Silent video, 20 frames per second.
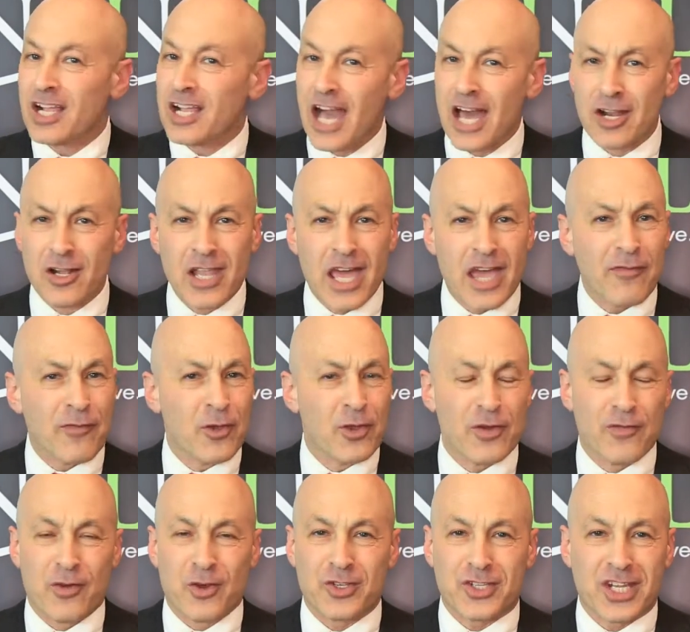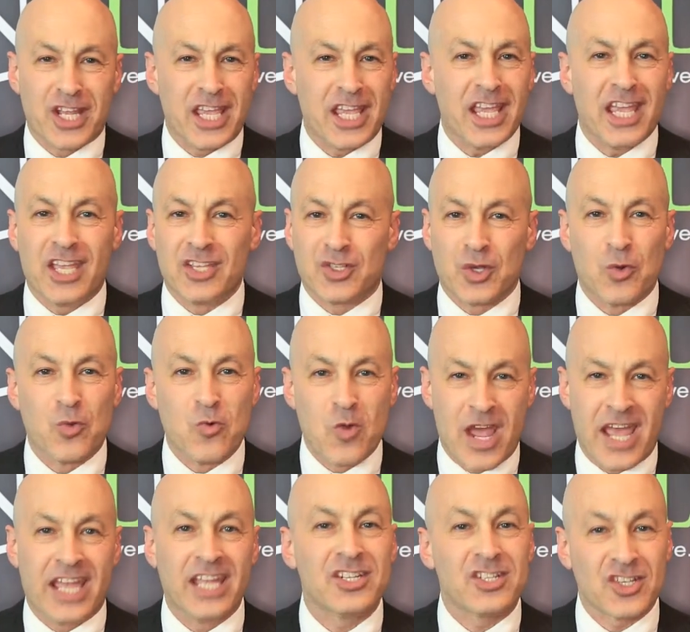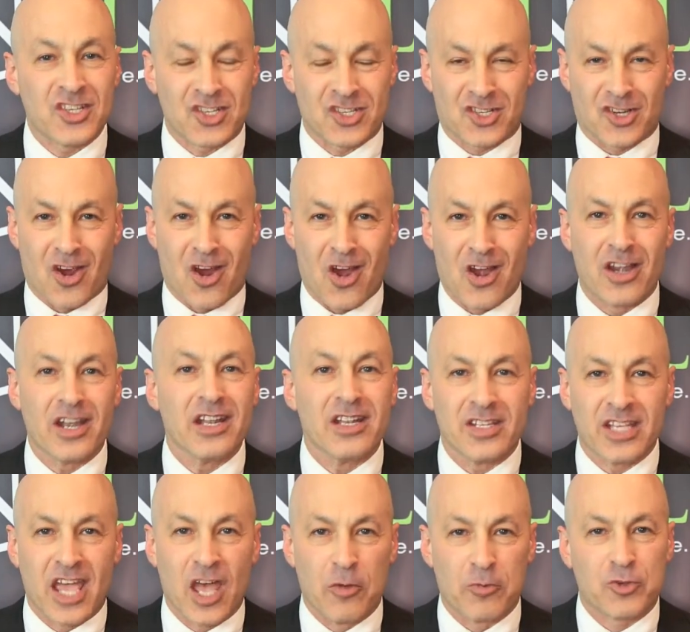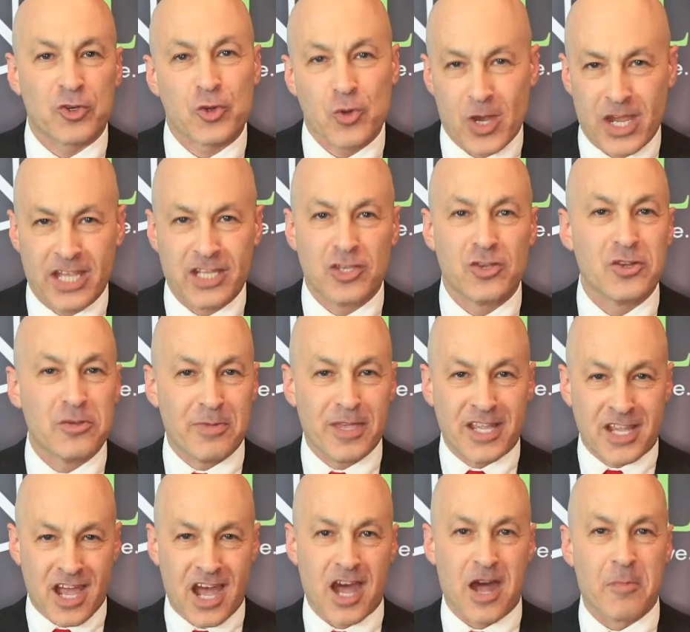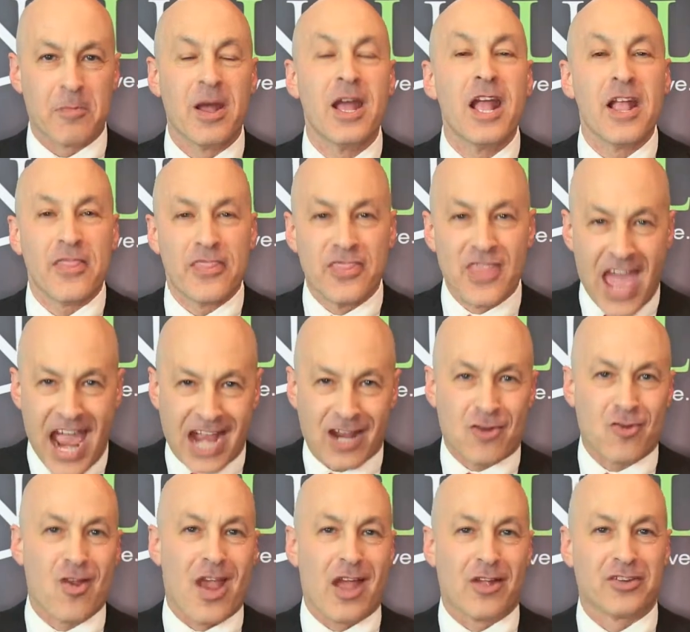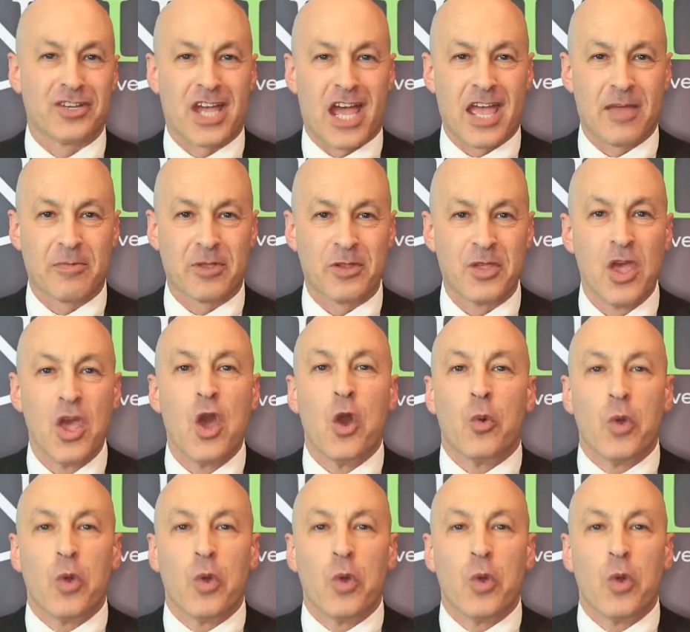Gano Life University is a way to start to help train you to become that crown diamond.